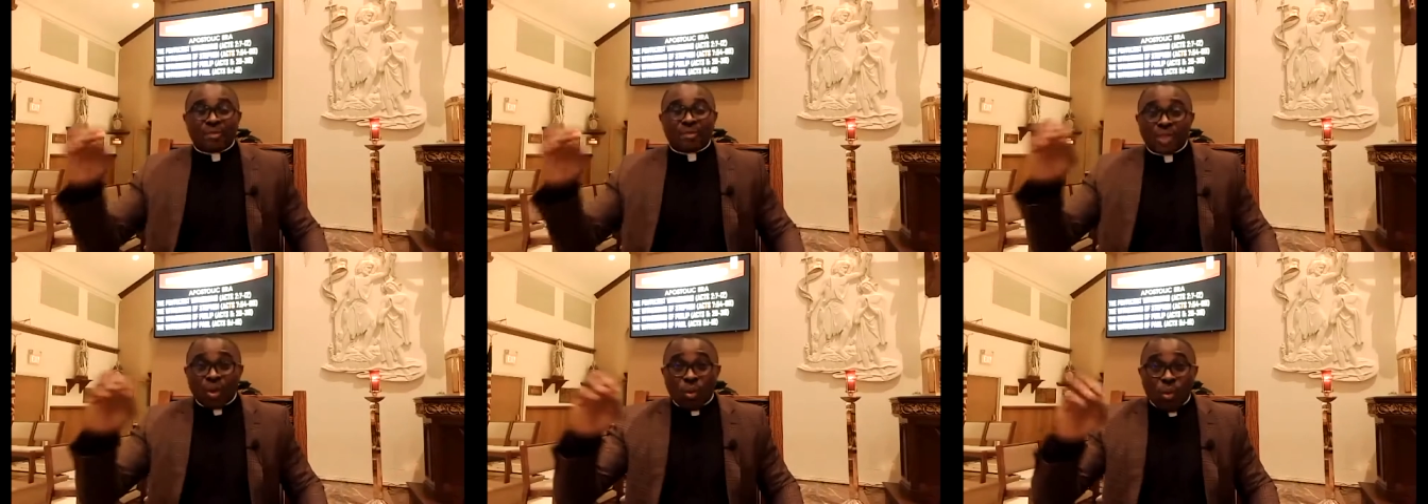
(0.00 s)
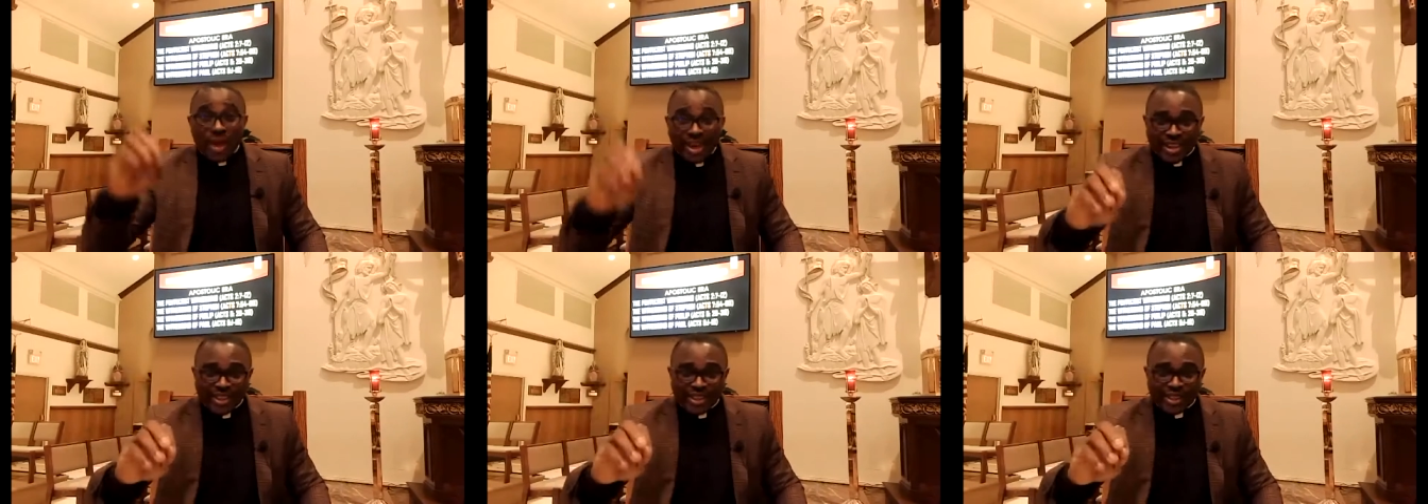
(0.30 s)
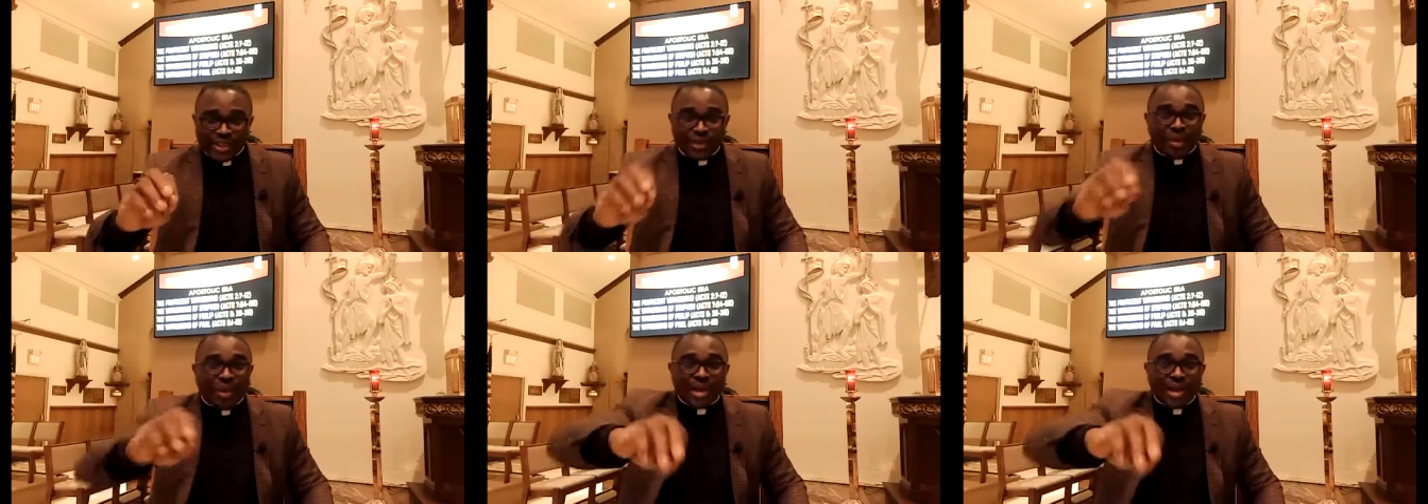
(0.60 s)
of the
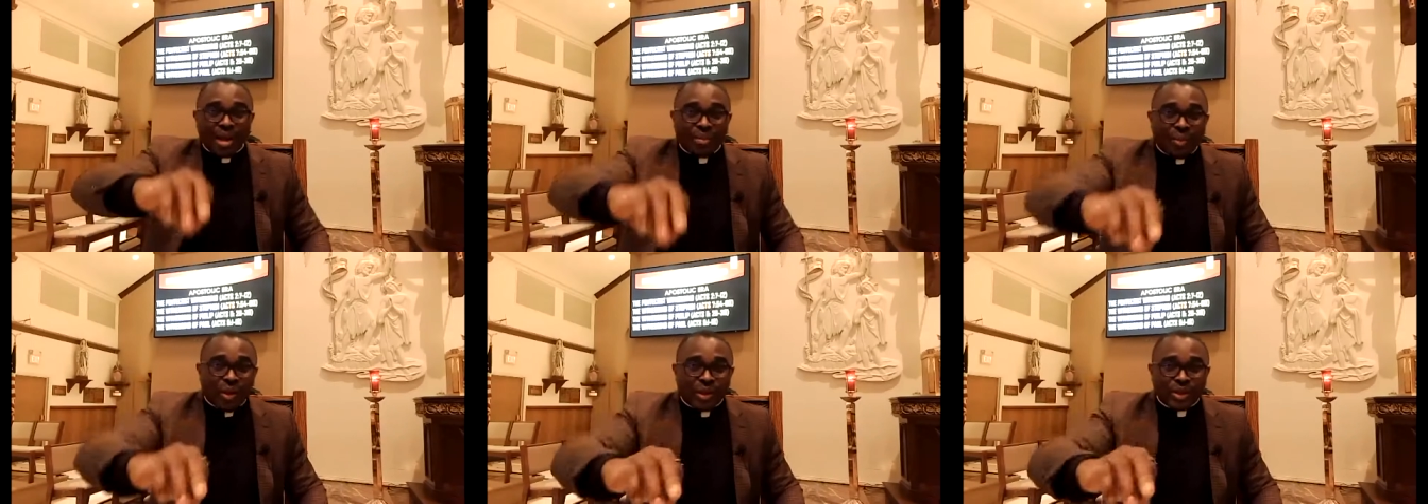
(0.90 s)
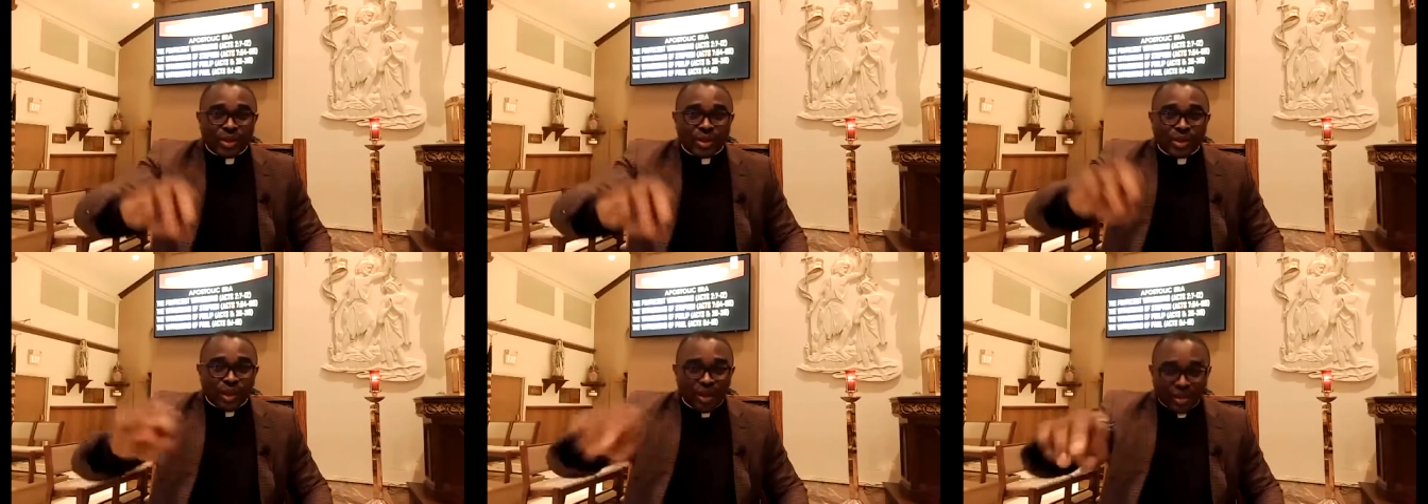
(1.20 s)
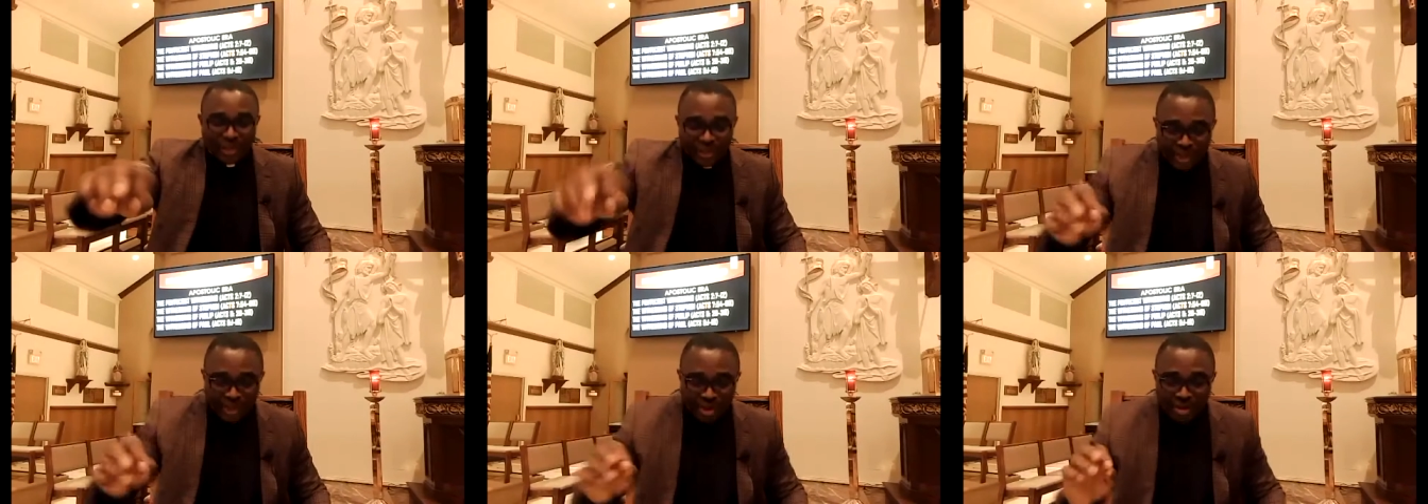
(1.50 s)
witnessing of the apostles on
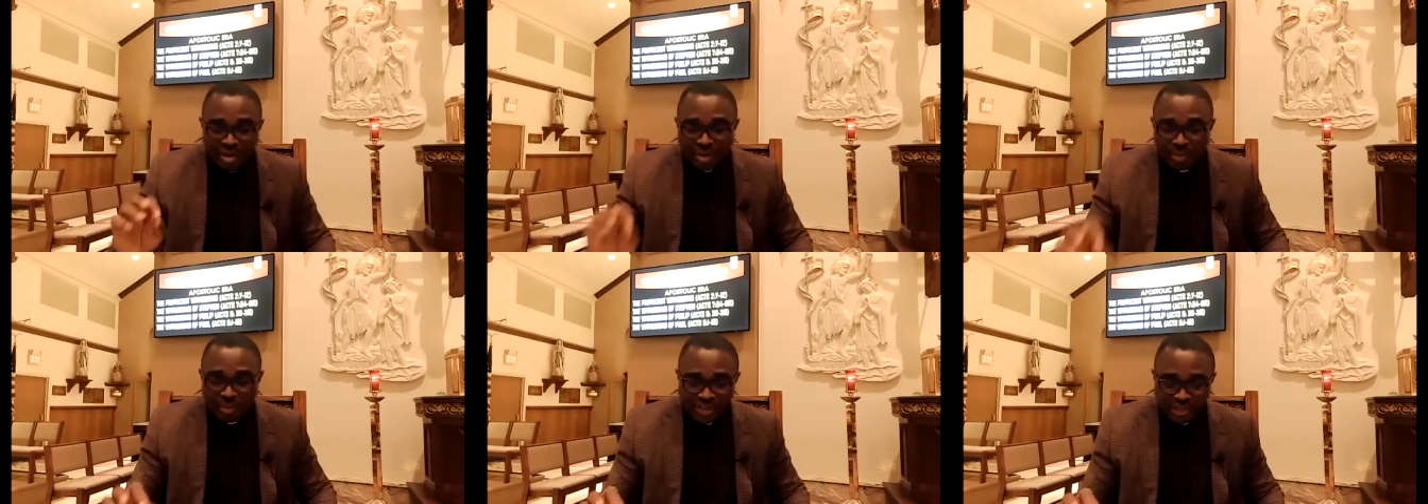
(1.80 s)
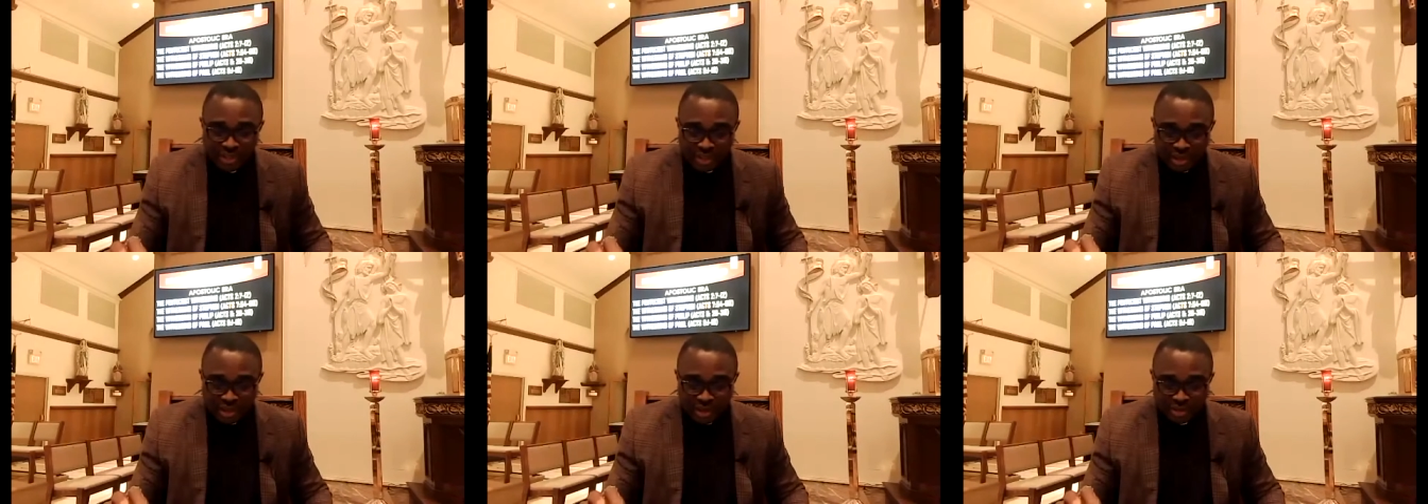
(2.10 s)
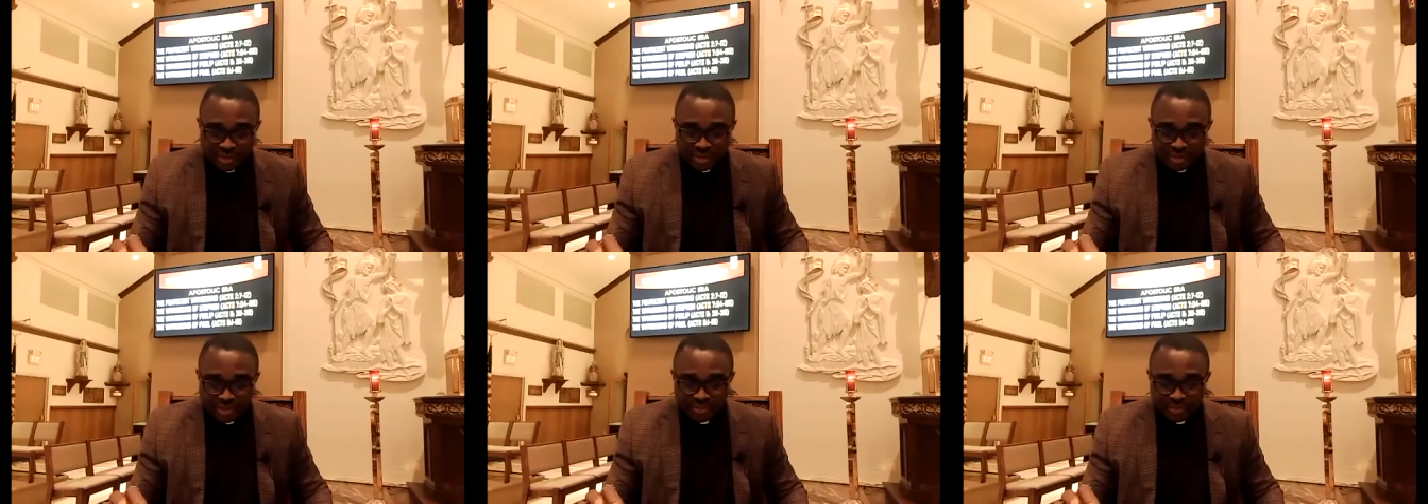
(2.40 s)
the day of Pentecost.